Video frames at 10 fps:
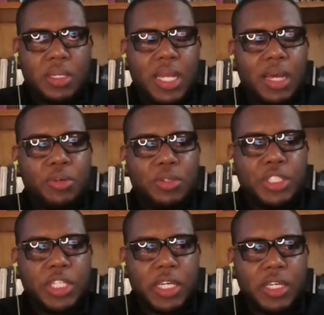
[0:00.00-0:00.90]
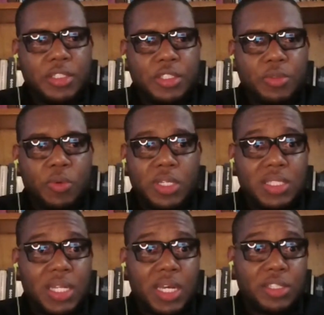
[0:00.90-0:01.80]
that could change once
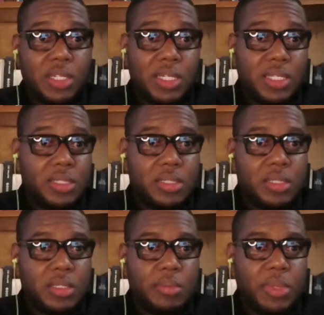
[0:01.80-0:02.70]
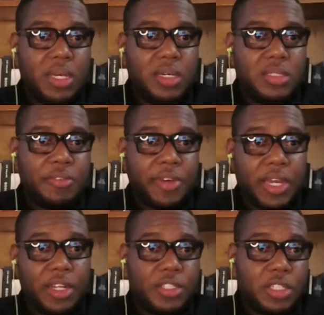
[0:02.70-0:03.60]
it actually lists, because the
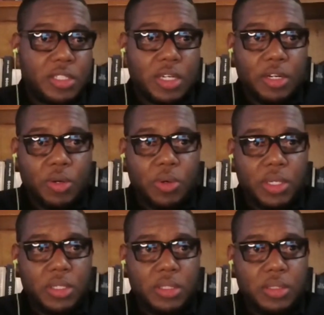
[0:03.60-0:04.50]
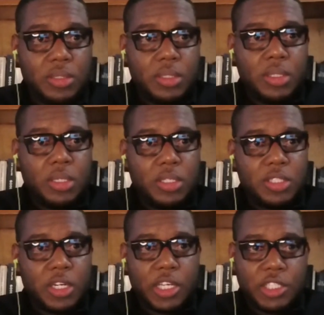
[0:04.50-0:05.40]
financials are now on the
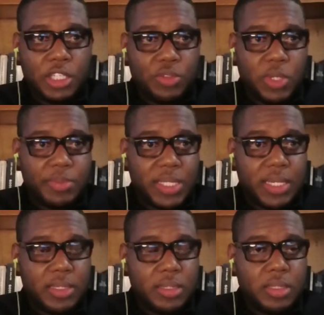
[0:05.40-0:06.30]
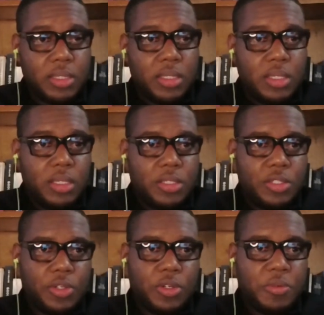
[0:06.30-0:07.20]
stock exchange website.
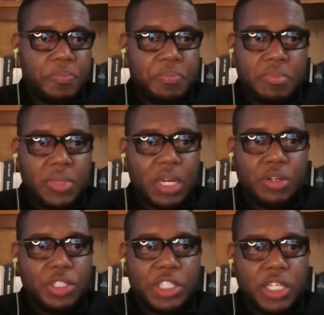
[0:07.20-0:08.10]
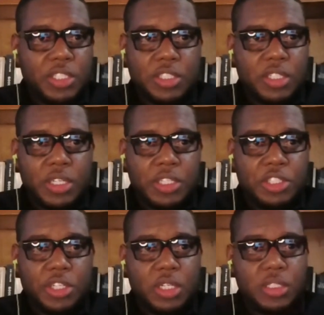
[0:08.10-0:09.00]
So that could change in
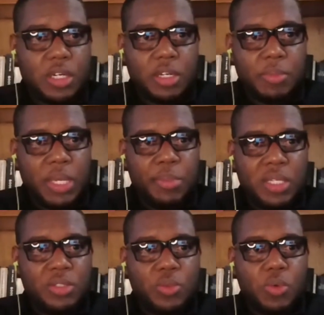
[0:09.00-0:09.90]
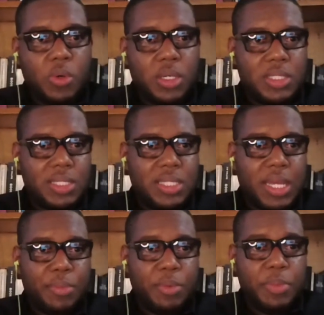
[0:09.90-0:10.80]
short order, maybe in 2 quarters
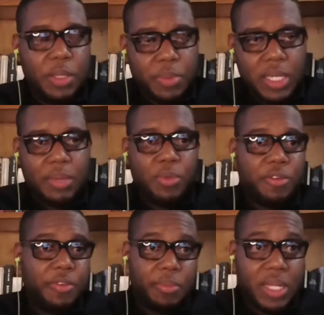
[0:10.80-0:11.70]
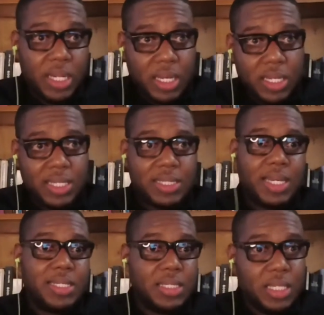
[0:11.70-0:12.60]
time, when people get more familiar and they
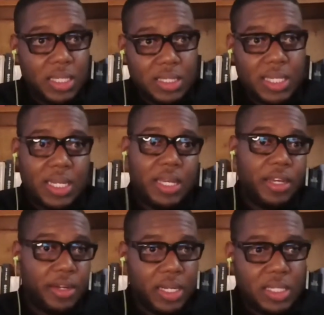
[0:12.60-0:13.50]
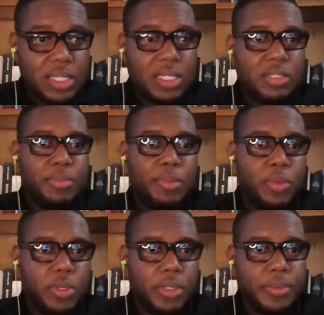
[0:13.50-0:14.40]
start seeing it and they're hearing
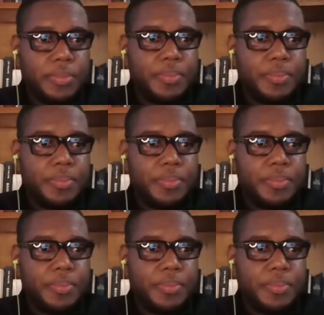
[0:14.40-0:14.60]
it.